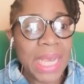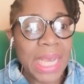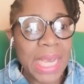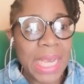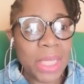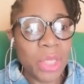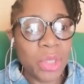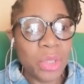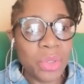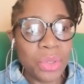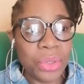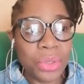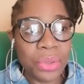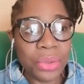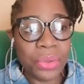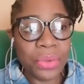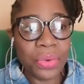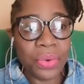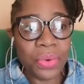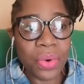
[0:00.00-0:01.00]

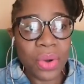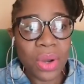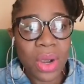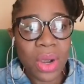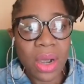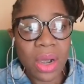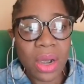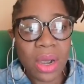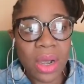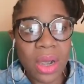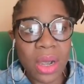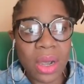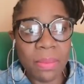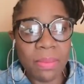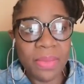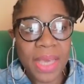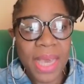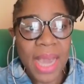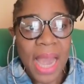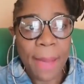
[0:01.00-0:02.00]
into
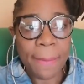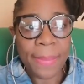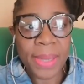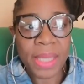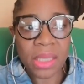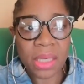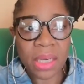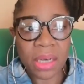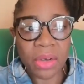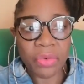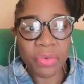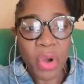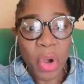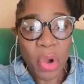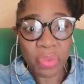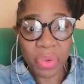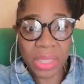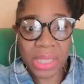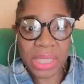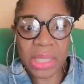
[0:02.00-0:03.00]
the habit of
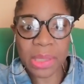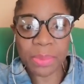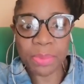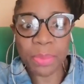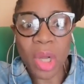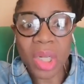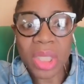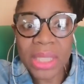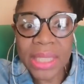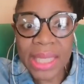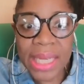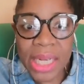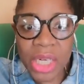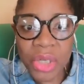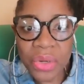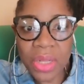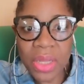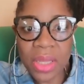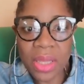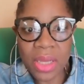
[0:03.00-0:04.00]
responding
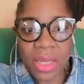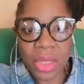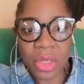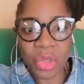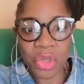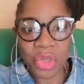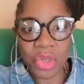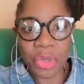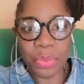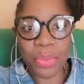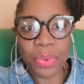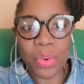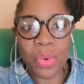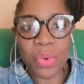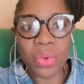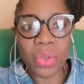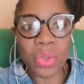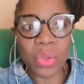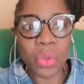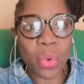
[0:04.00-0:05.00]
to the things that you
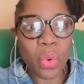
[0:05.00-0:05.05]
post,